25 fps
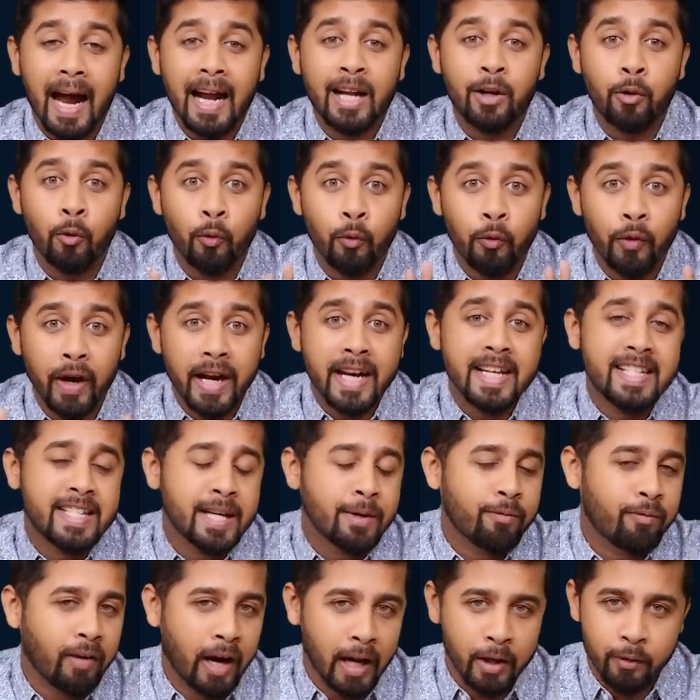at very
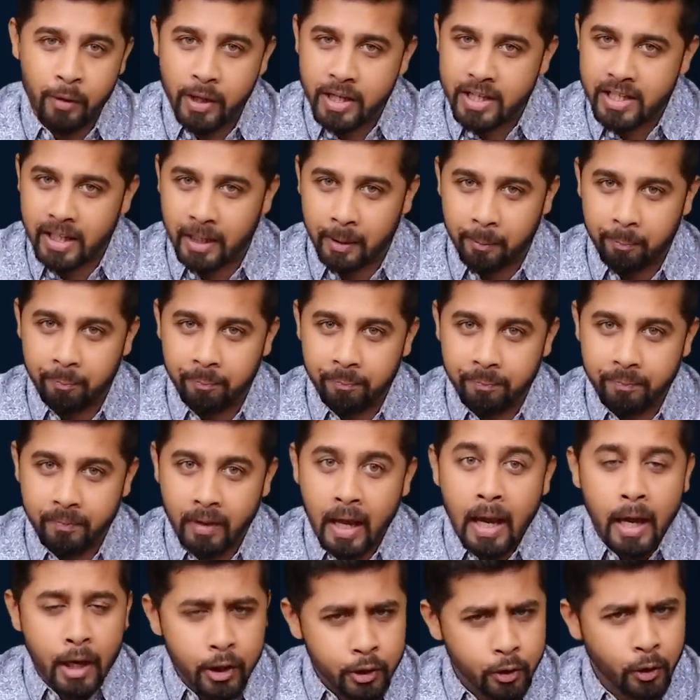cheap valuation.
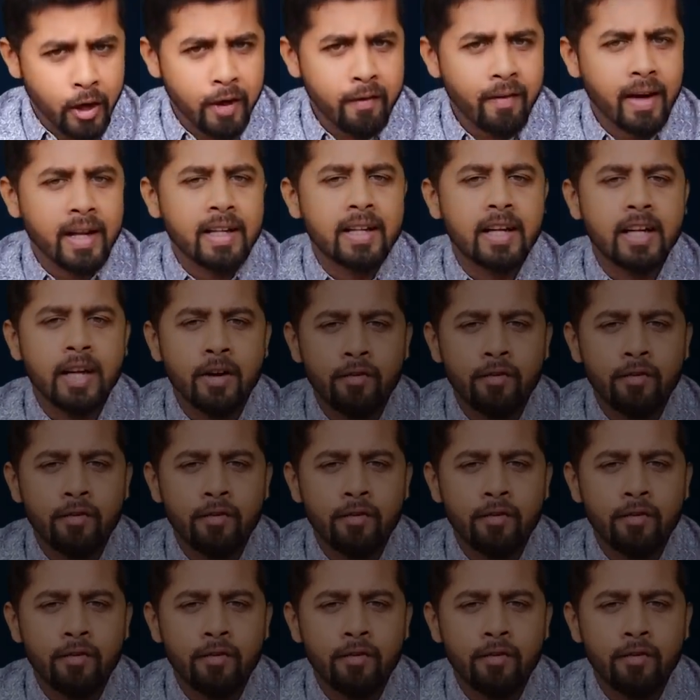Today, when the